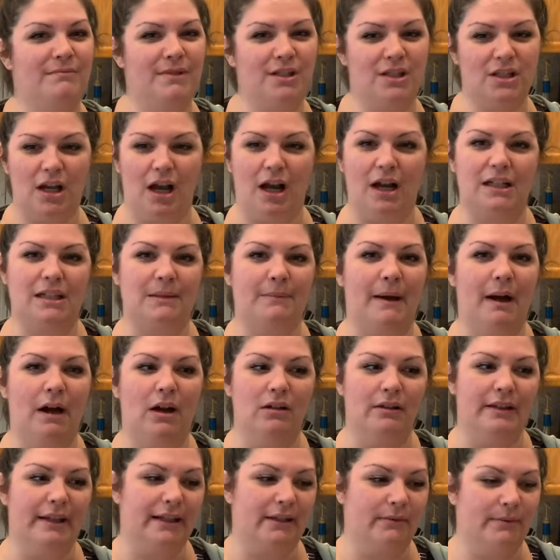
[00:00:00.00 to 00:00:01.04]
talked
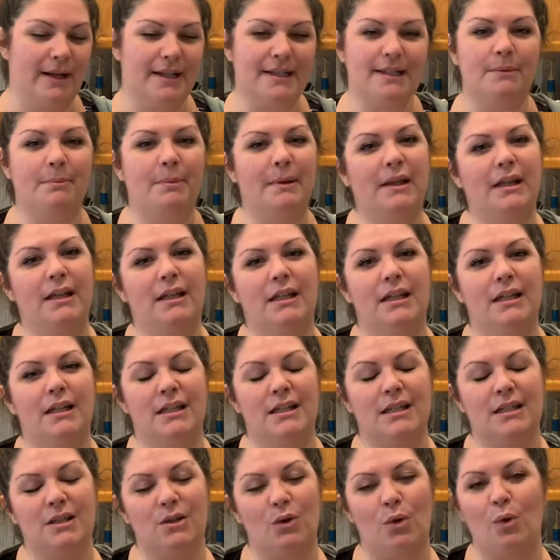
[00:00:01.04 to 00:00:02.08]
about like
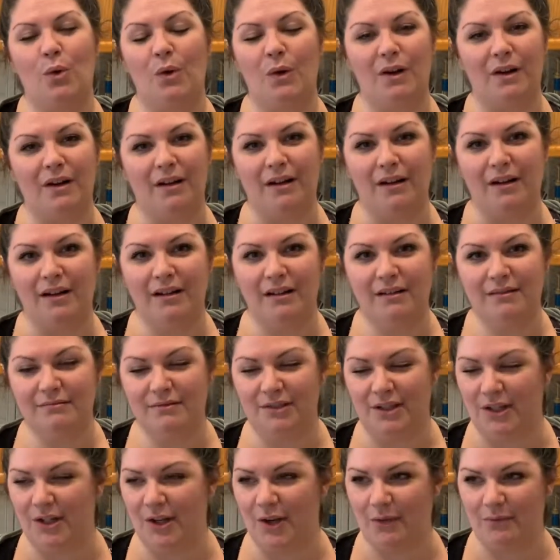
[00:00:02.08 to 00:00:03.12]
recipes or,
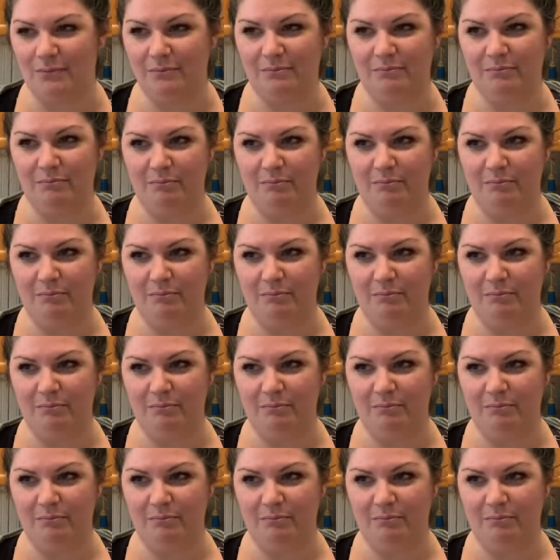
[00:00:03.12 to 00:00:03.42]
you know,